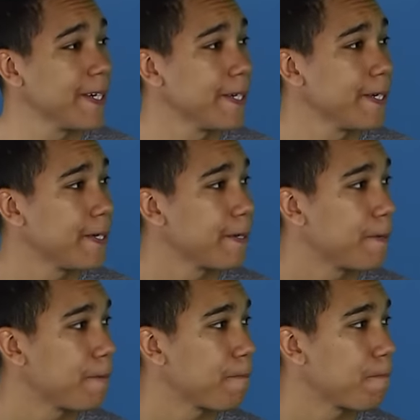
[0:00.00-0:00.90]

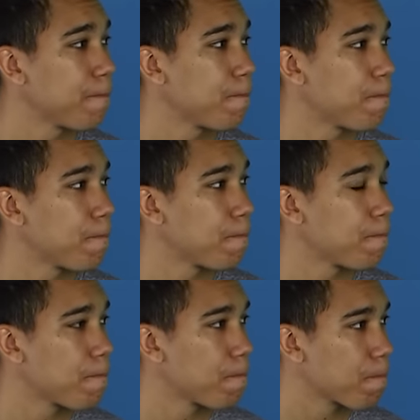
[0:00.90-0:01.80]

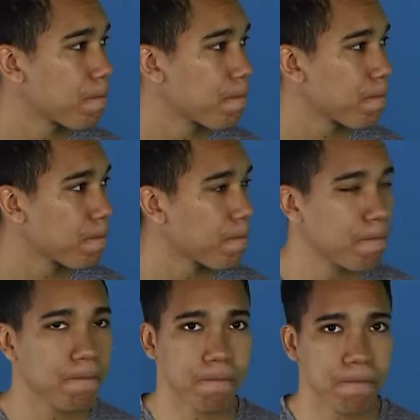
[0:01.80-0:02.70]

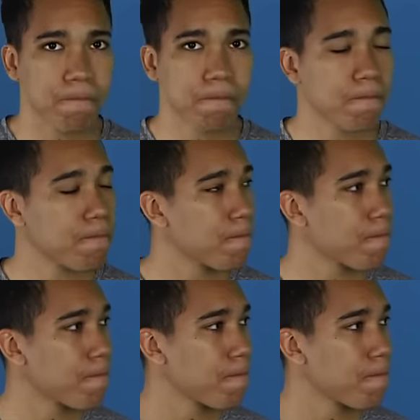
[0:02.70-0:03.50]
The person shown says nothing.